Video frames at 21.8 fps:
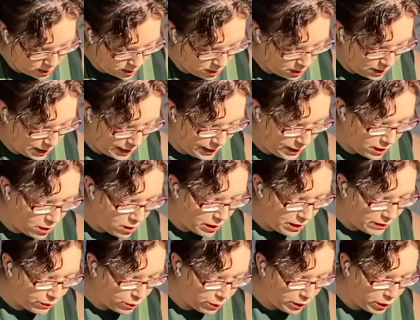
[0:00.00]
I know
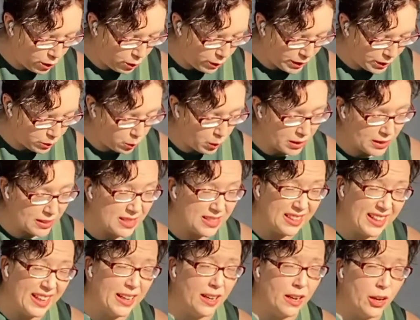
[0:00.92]
everyone always wants to
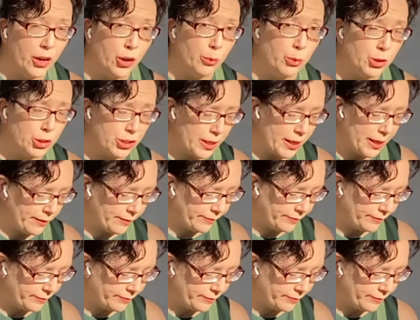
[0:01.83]
get 100%.